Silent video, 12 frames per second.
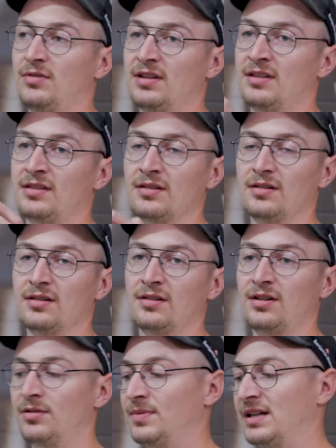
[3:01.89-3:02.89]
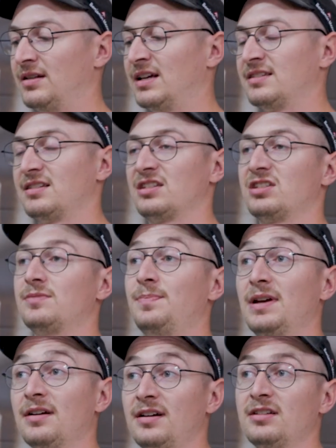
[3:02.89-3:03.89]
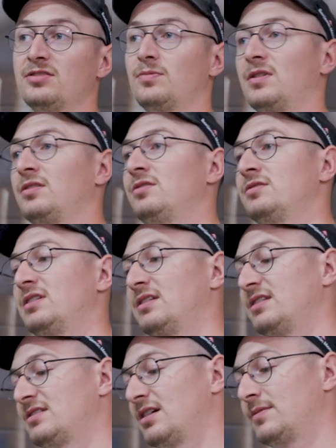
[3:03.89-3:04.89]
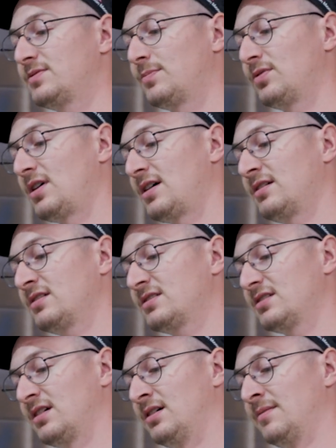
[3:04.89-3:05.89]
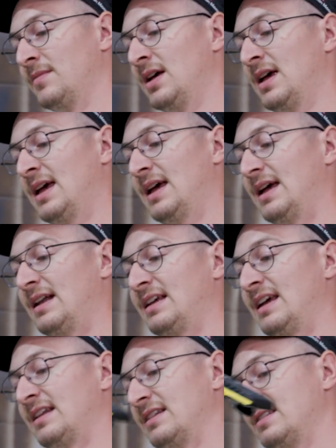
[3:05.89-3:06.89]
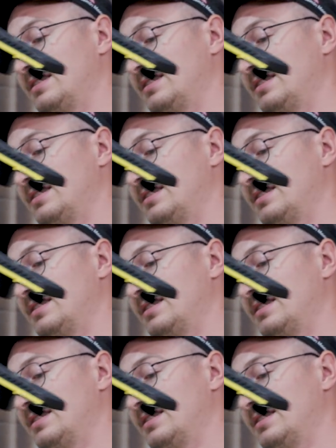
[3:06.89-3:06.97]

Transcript: with a little bit less experience while using these types of products. And again,